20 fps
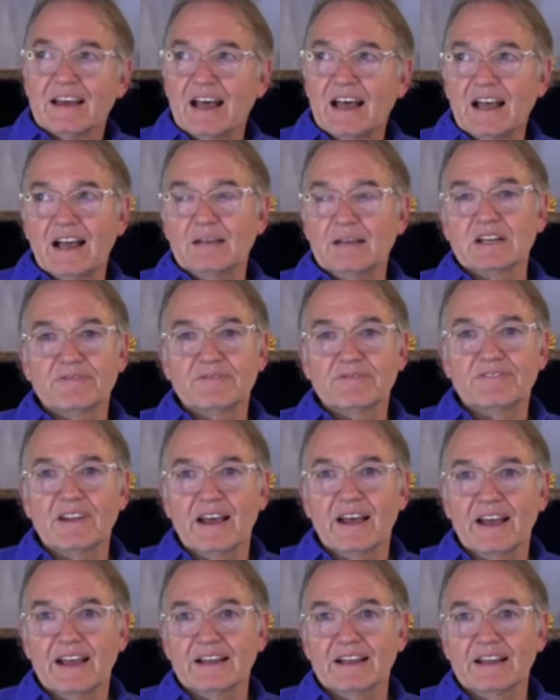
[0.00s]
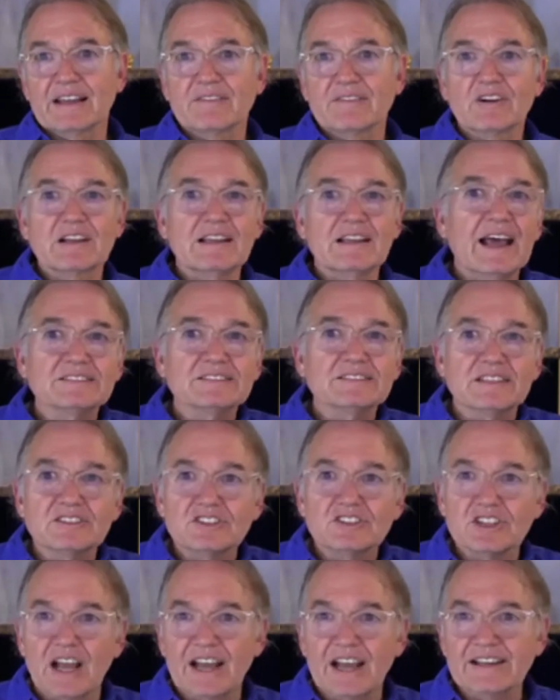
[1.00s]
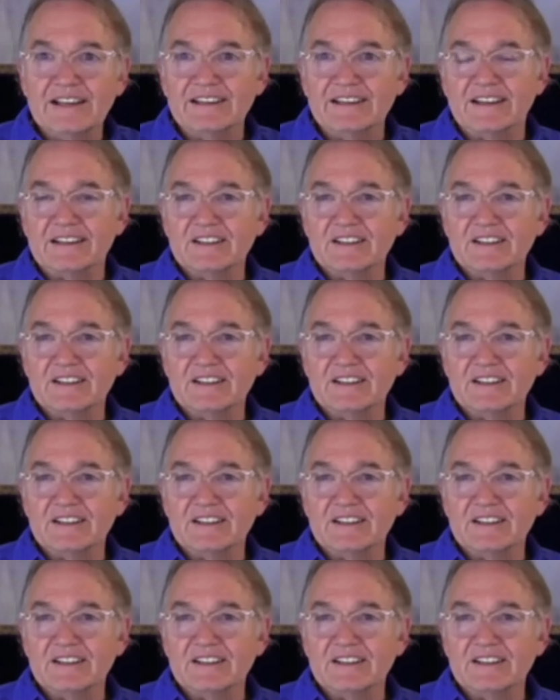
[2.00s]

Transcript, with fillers: I'm going to fly, give a class in China.